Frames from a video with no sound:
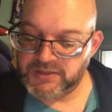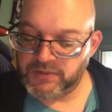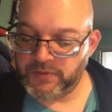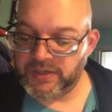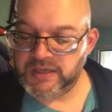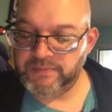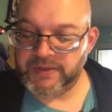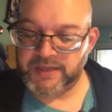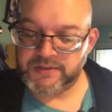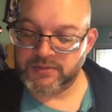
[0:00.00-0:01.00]
So we're going to keep
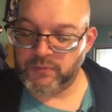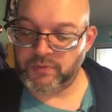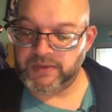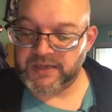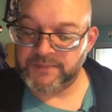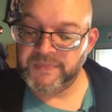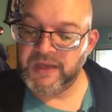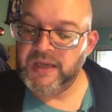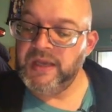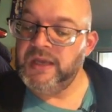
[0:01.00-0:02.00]
that, some more mana.
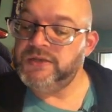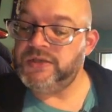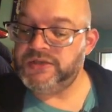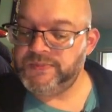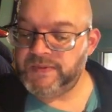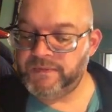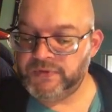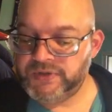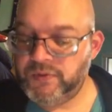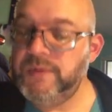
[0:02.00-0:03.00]
So this is my
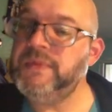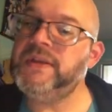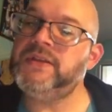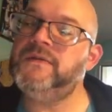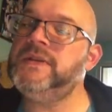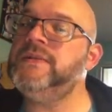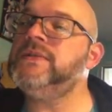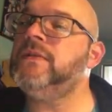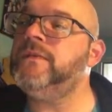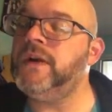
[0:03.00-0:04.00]
first equipment that you've seen
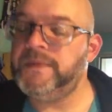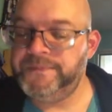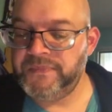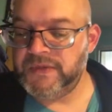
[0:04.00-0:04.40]
so far.